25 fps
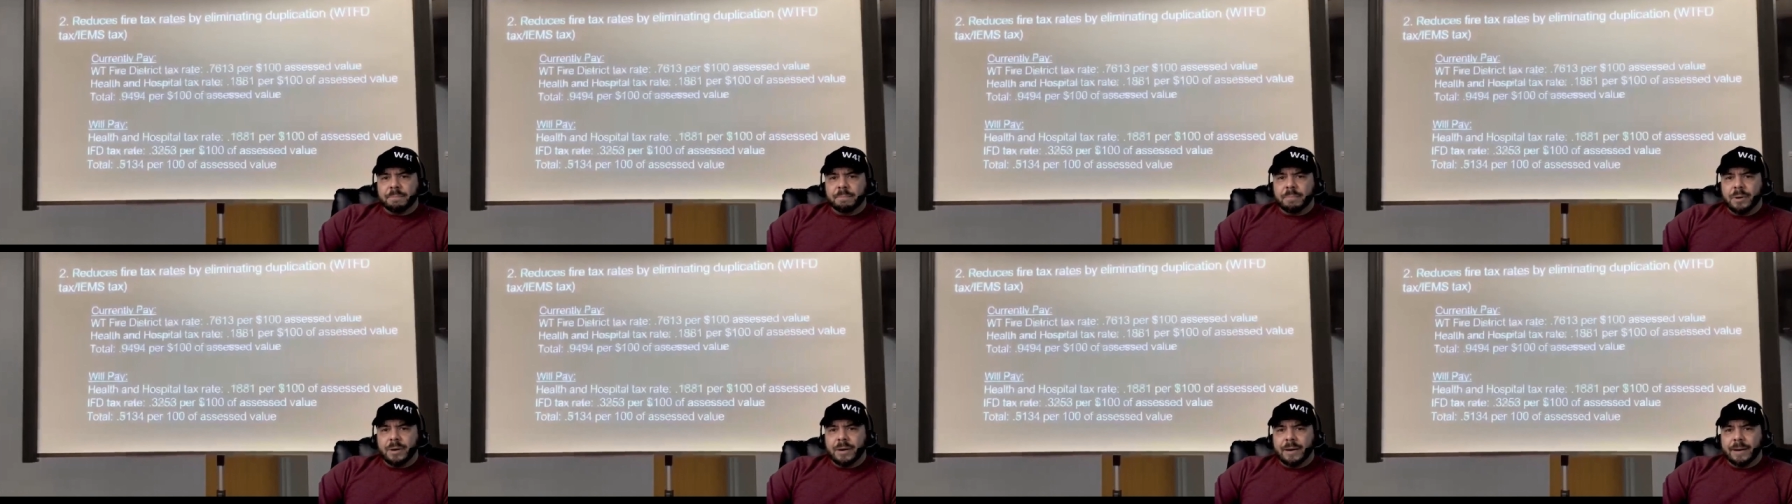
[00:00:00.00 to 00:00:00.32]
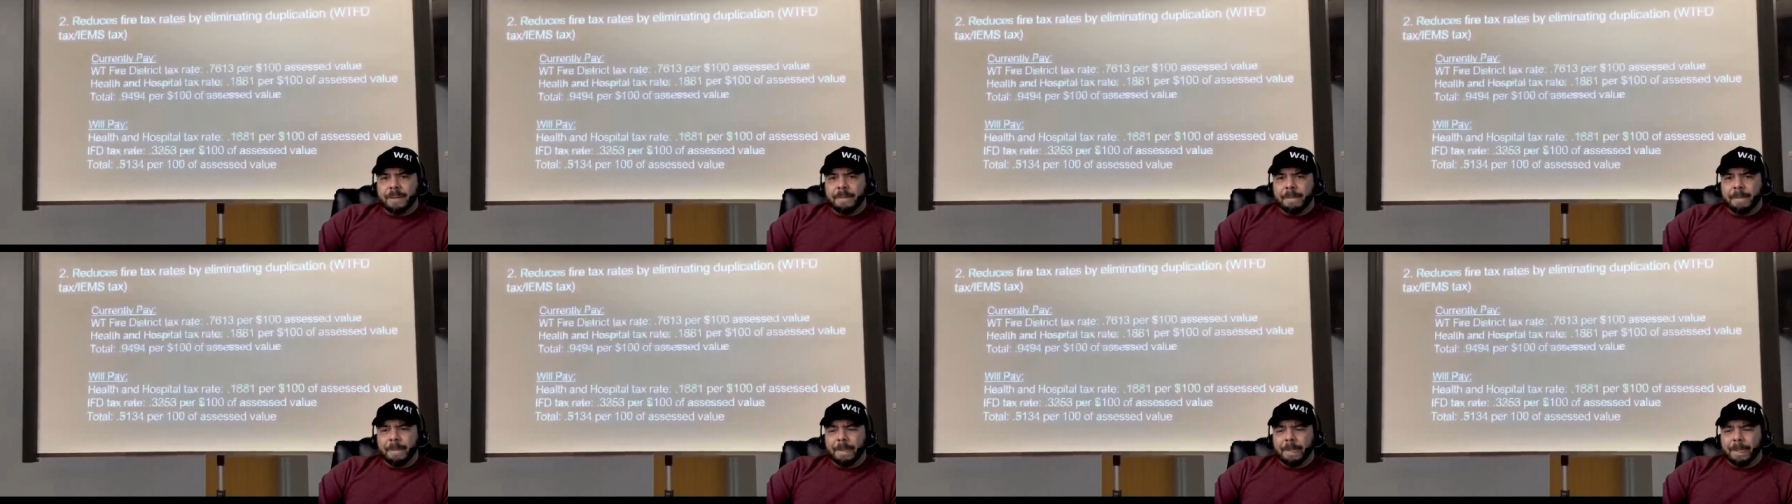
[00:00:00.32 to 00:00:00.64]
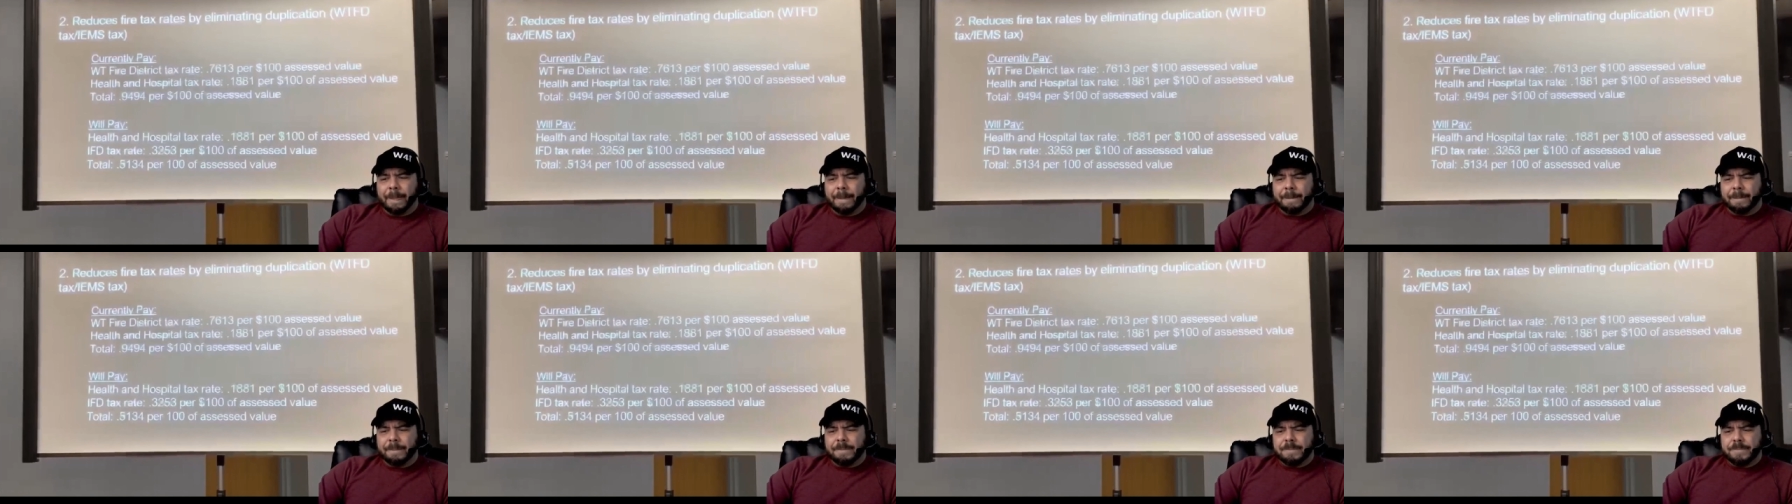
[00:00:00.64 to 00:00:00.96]
But
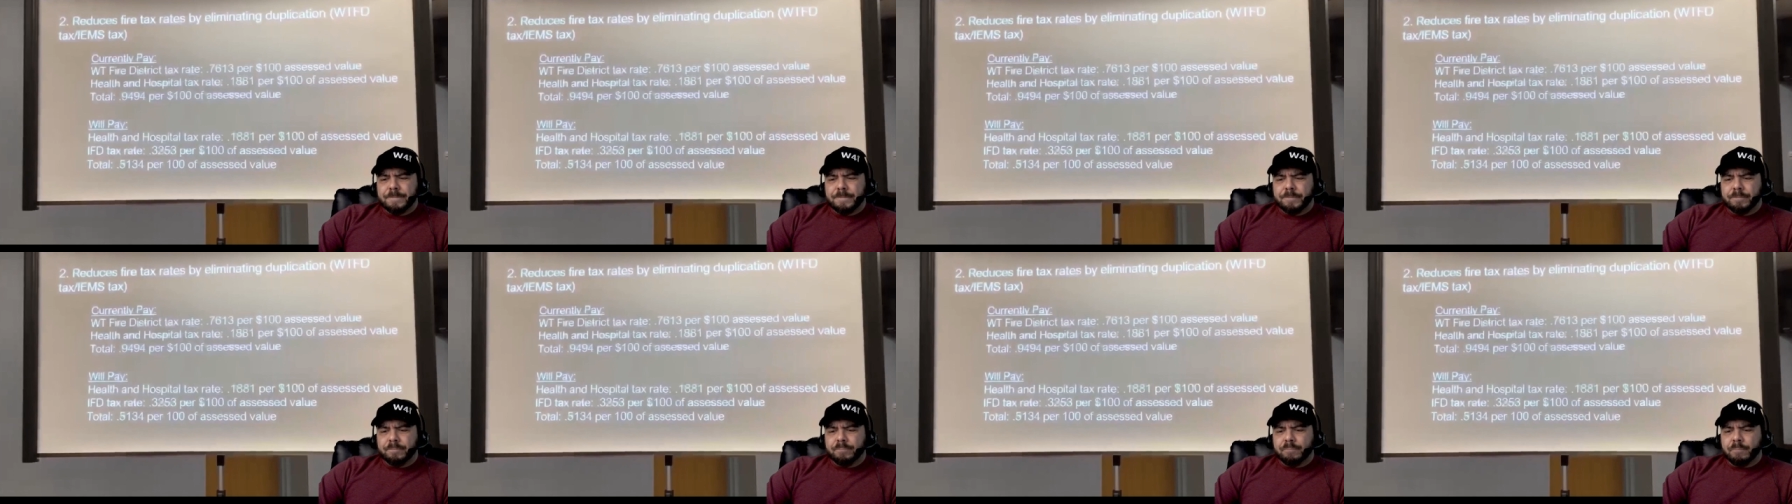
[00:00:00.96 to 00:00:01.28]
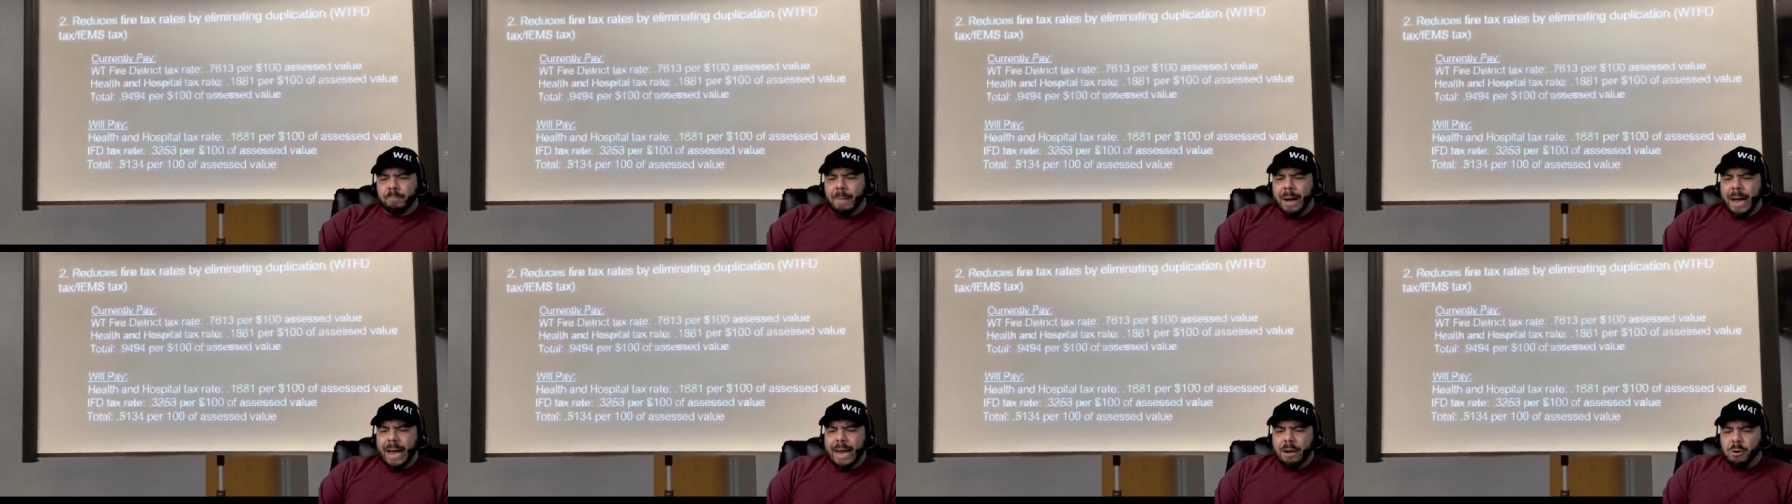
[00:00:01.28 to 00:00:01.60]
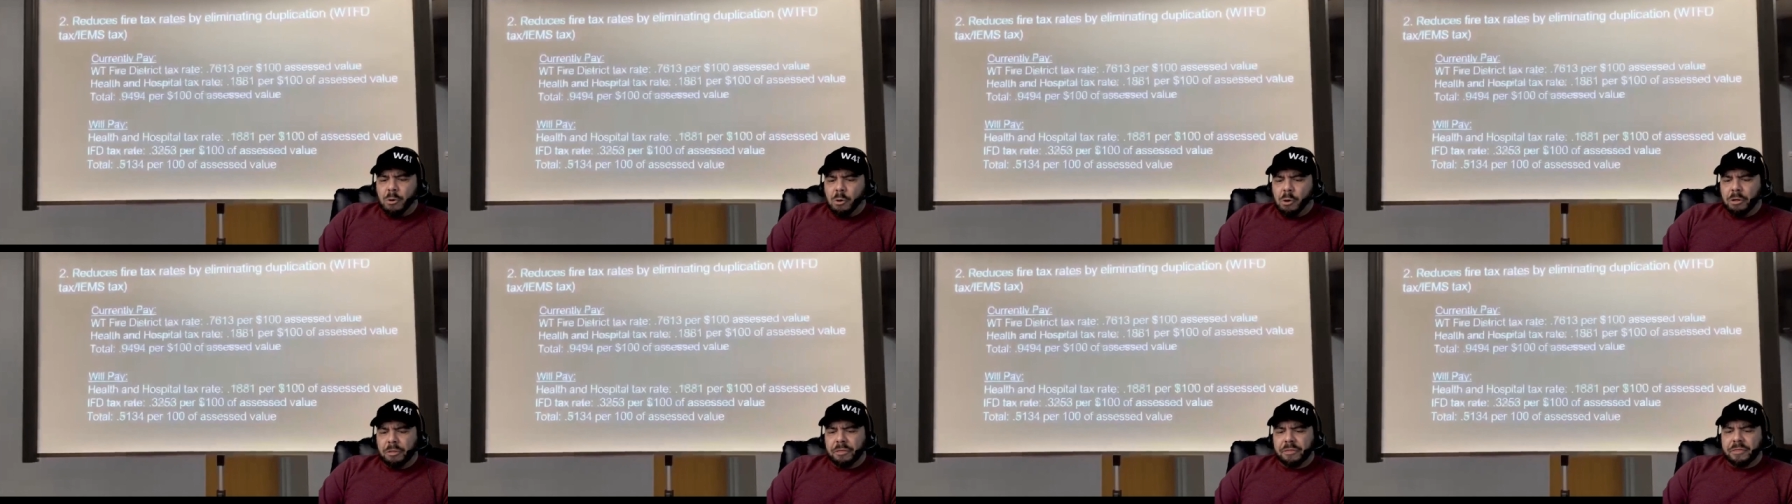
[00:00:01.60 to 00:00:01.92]
my
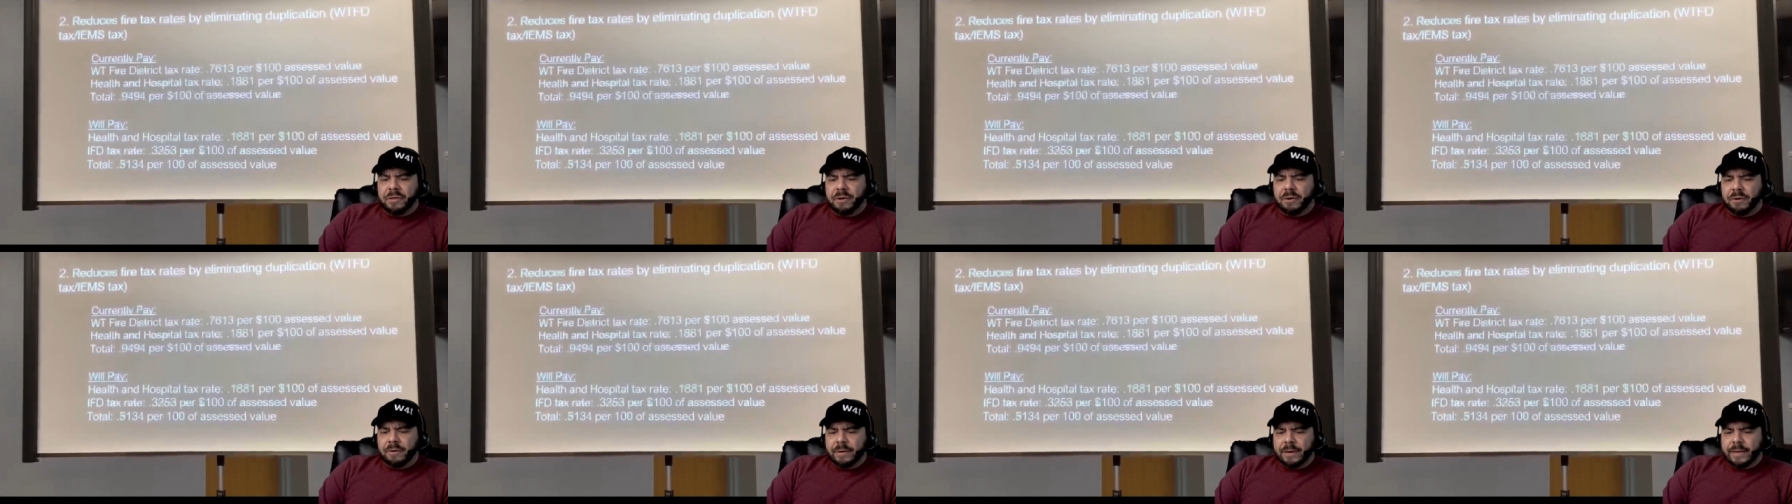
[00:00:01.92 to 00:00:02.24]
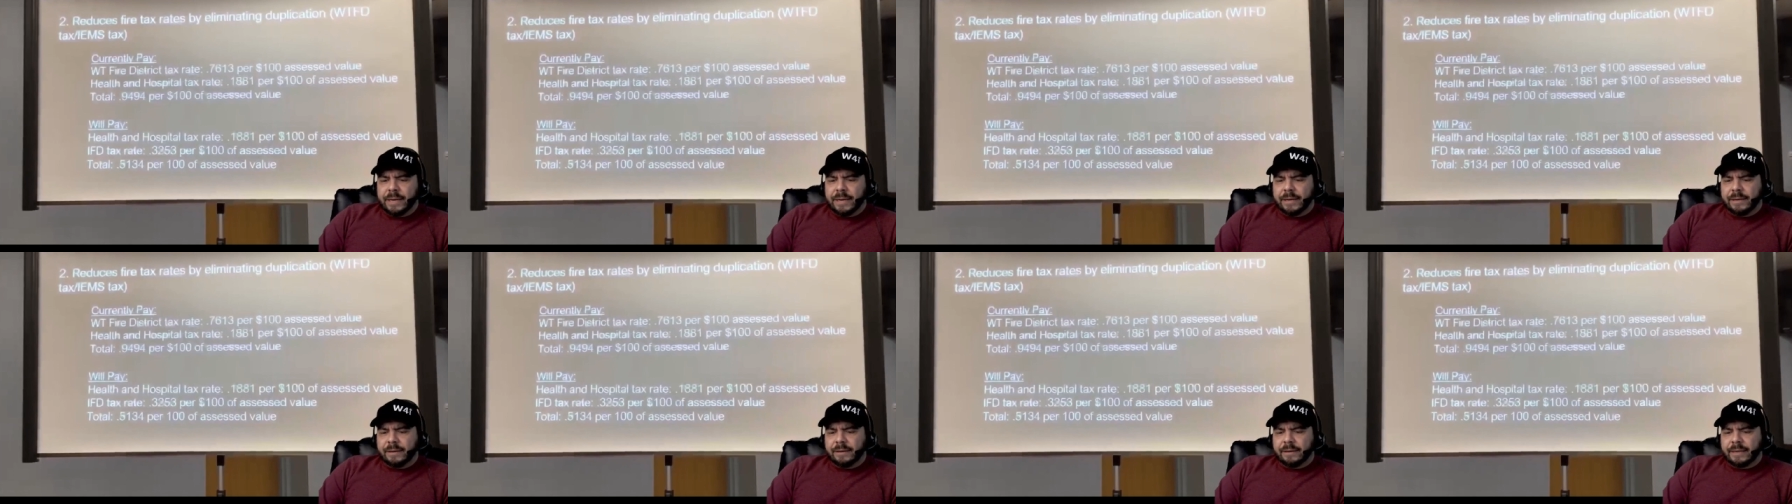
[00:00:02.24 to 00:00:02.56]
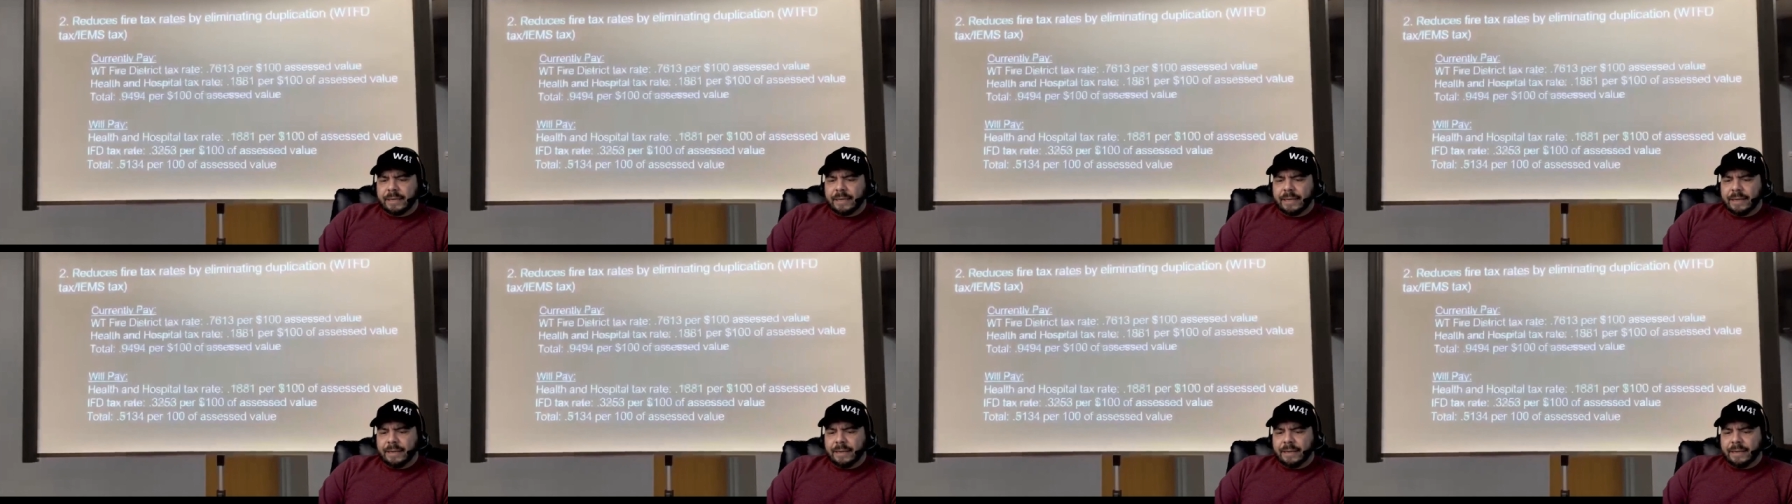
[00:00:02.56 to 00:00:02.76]
whole theory uh,